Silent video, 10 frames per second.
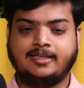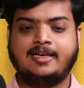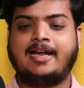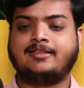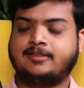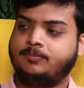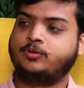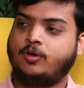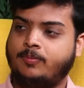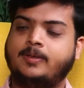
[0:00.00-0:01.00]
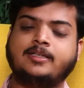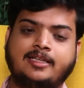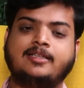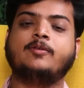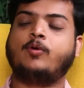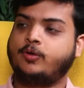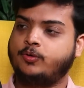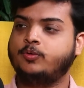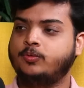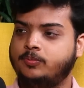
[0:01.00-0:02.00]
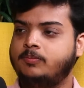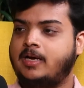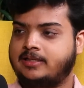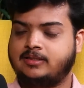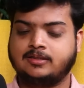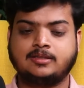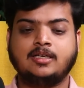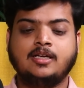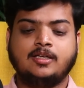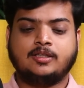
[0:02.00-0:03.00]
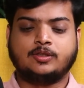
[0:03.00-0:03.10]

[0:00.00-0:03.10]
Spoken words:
they land some job, but then they want to do masters.